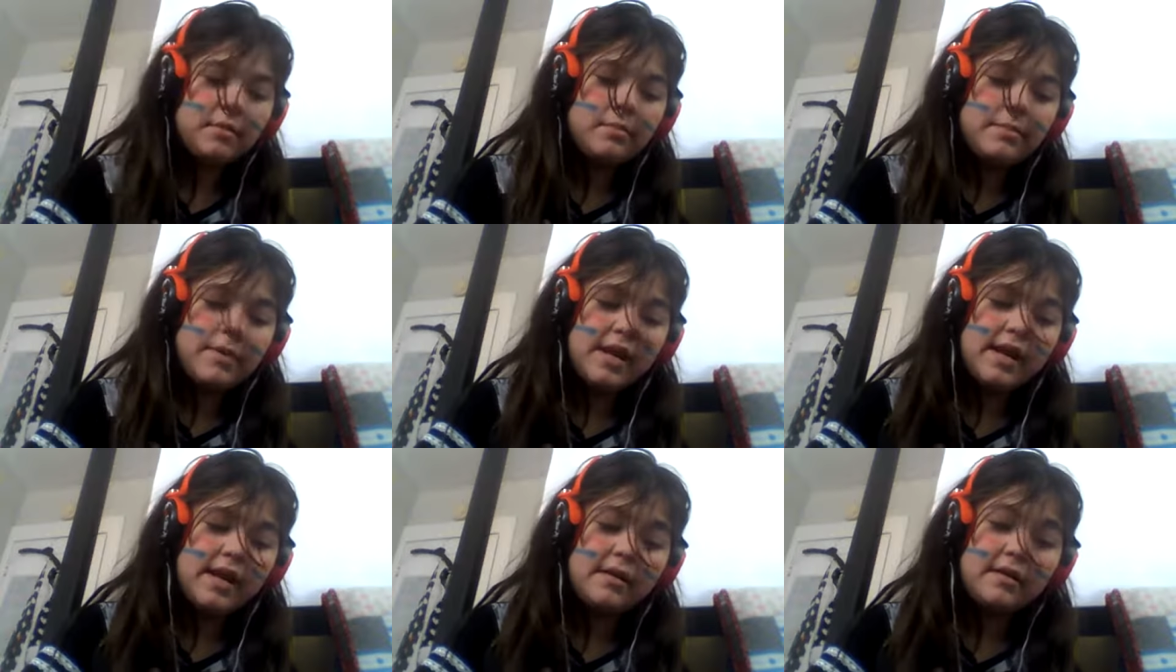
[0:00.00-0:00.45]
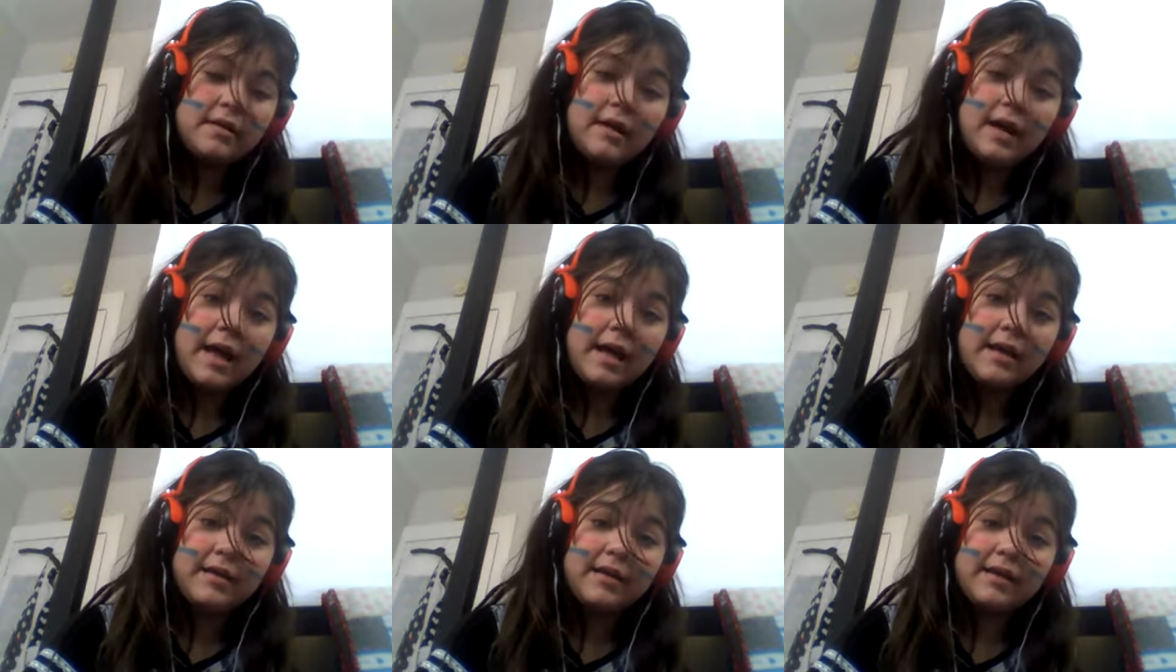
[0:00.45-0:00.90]
Bennett,
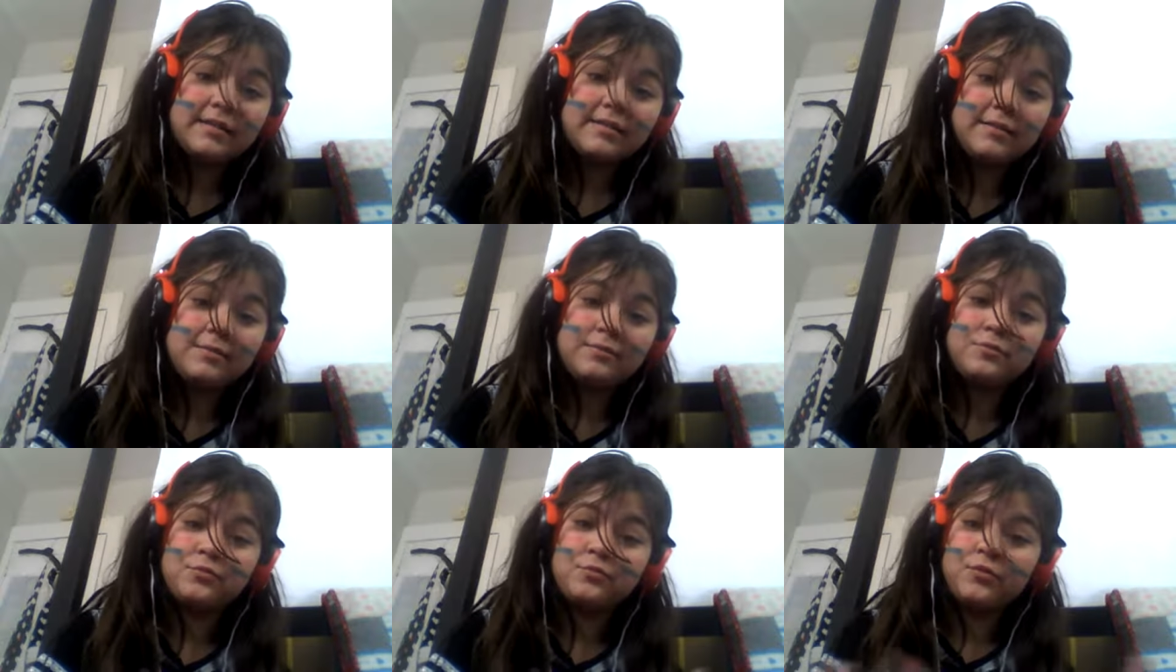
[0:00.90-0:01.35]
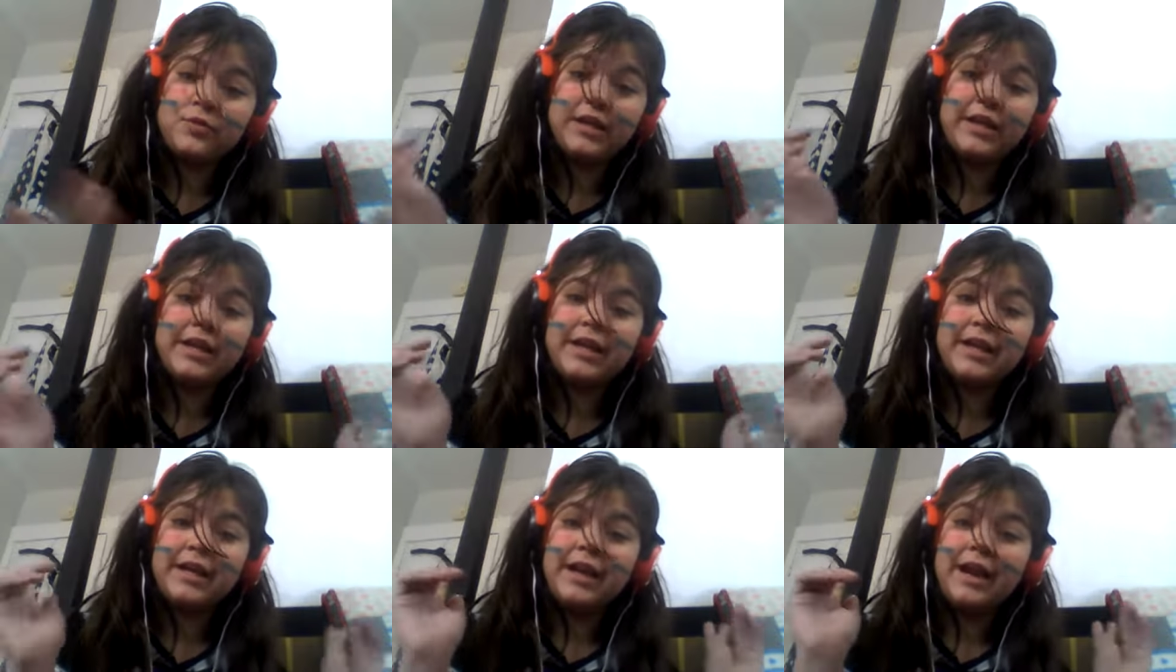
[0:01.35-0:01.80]
I guess I'm really
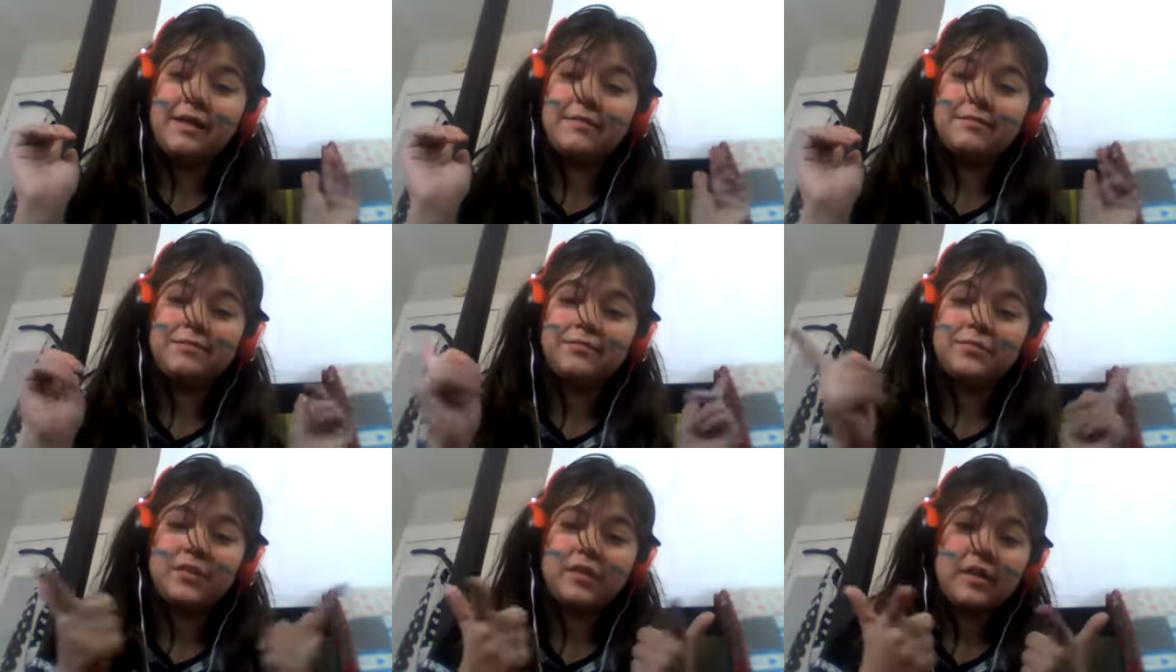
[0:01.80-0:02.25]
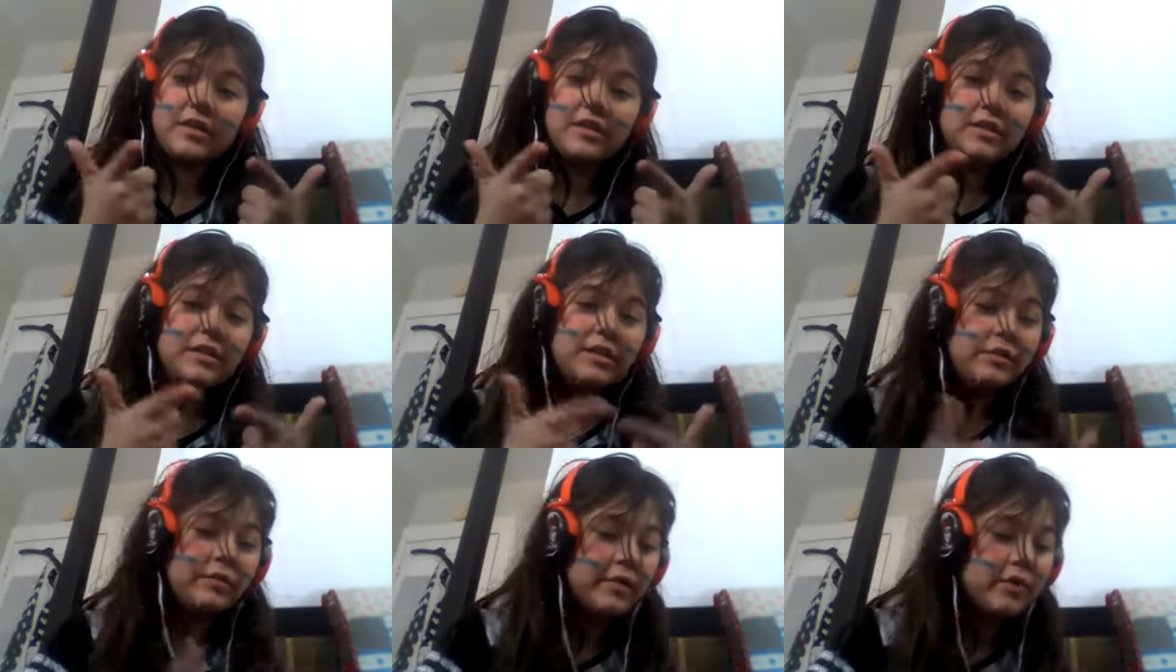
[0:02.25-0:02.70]
good at
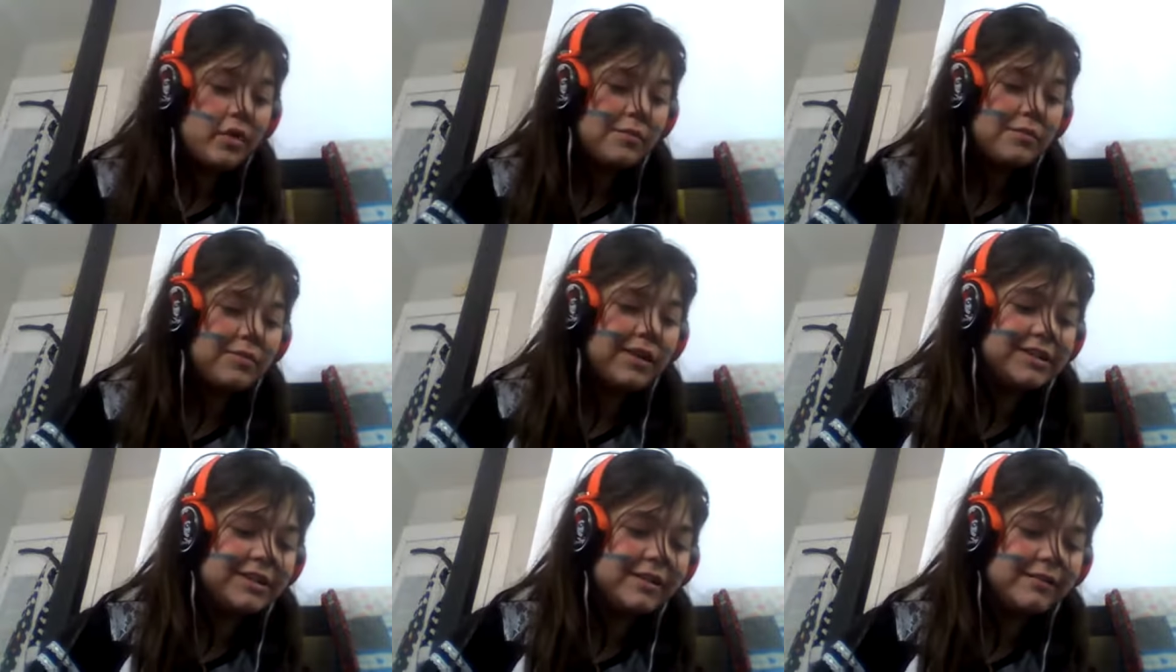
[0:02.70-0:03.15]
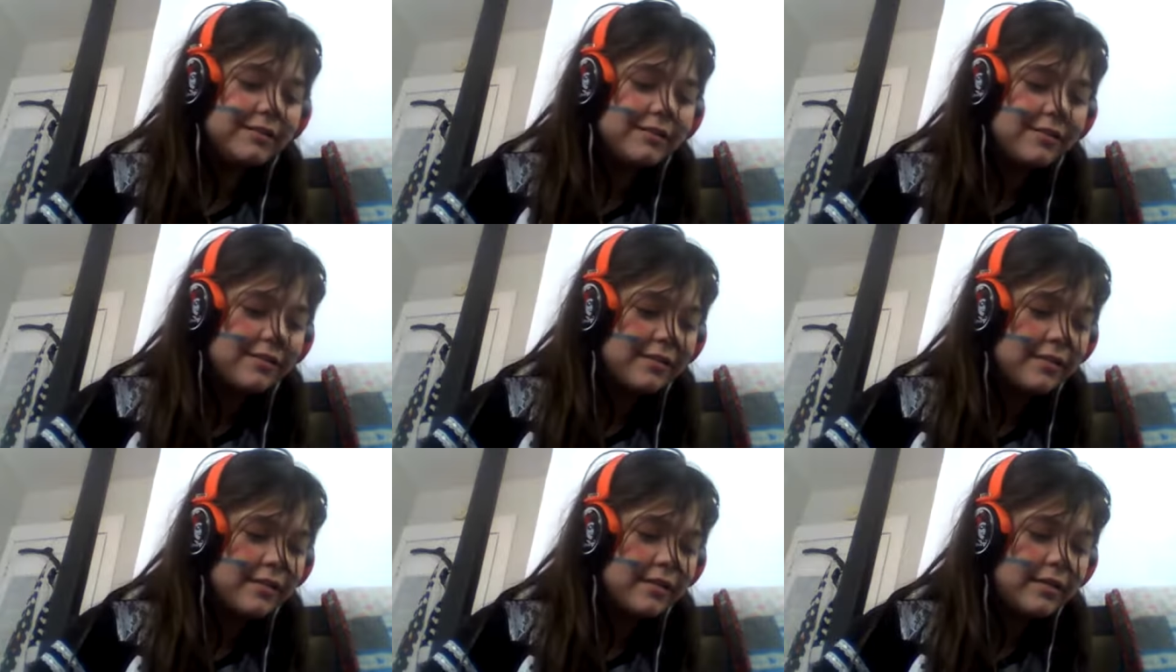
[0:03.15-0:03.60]
doing your impression,
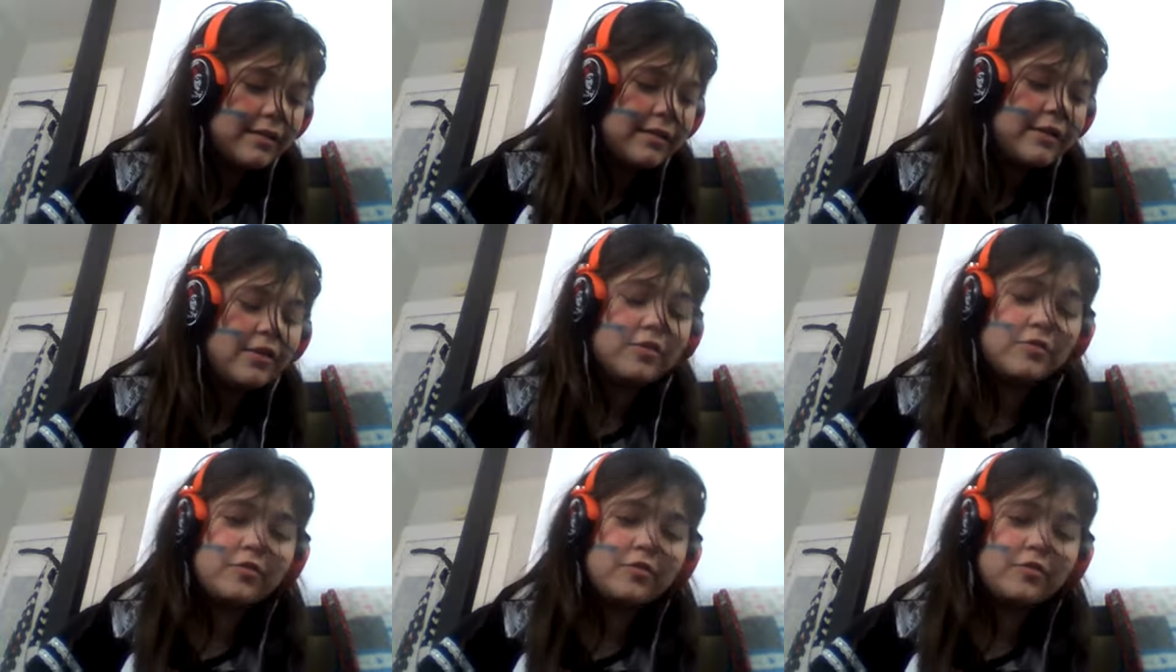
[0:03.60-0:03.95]
doing your